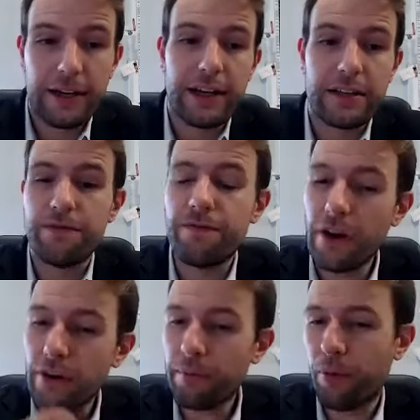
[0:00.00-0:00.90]
It's
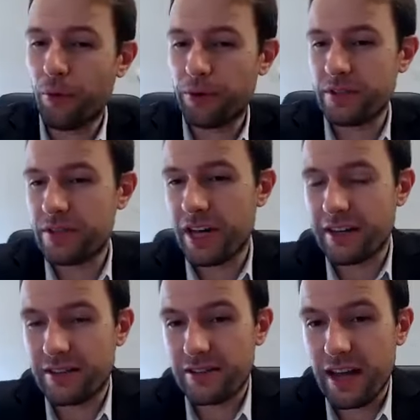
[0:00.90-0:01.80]
very important to
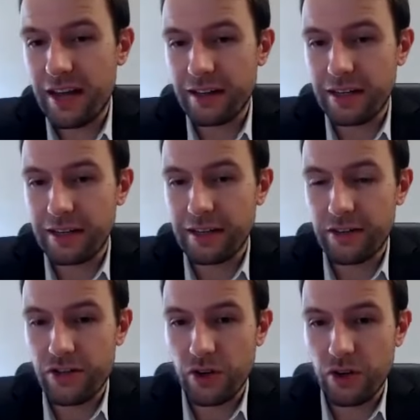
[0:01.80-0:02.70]
understand
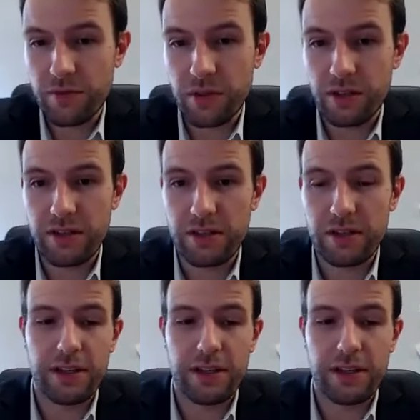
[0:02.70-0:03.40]
in circumstances,